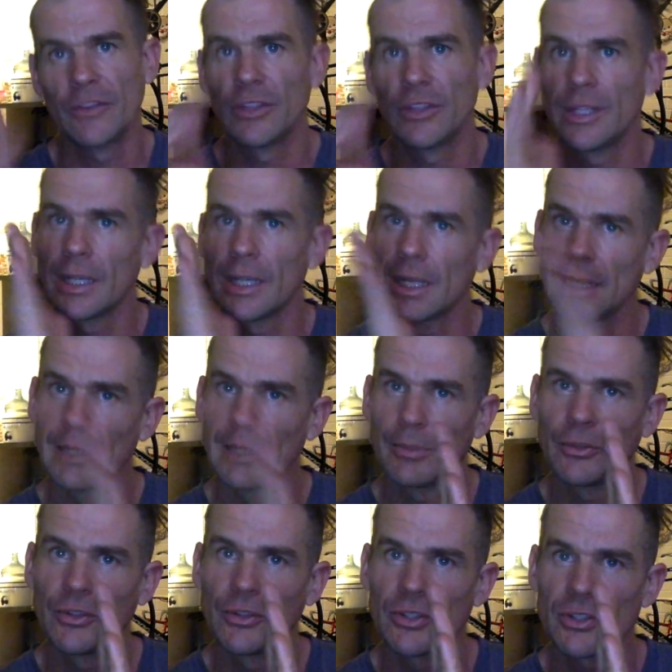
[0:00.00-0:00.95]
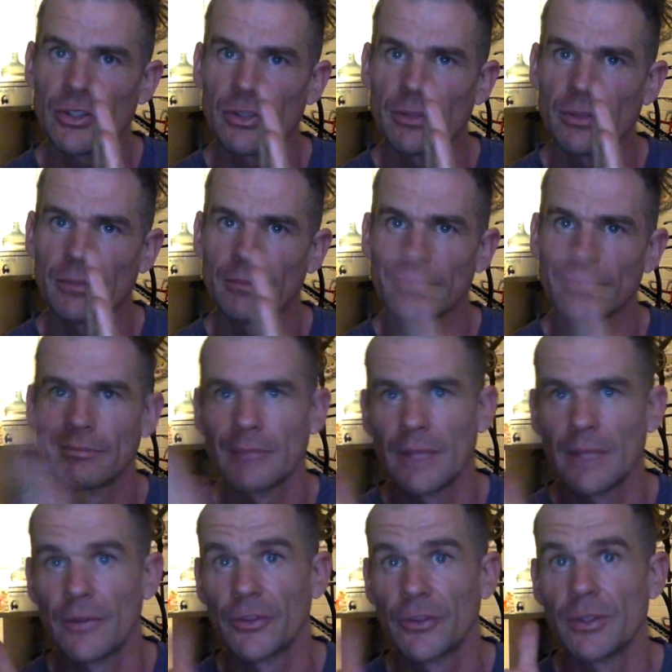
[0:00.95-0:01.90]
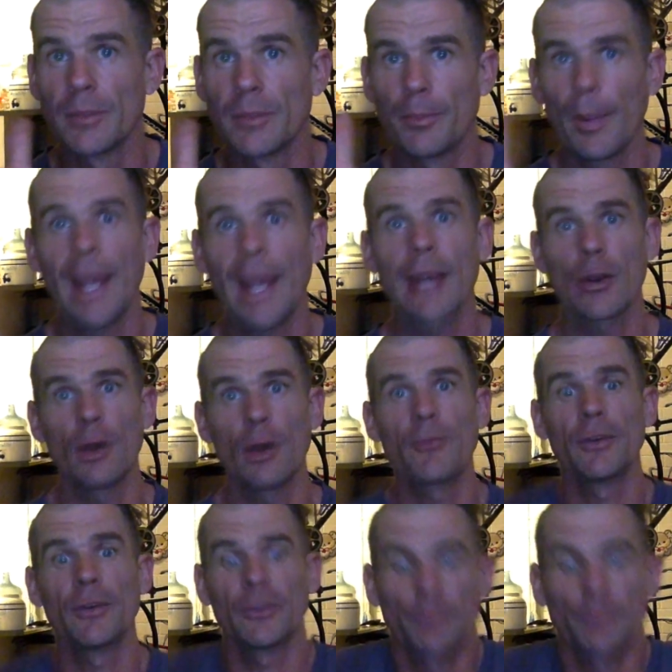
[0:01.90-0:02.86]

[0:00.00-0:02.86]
Is it your cleat position? If it's your back, often it's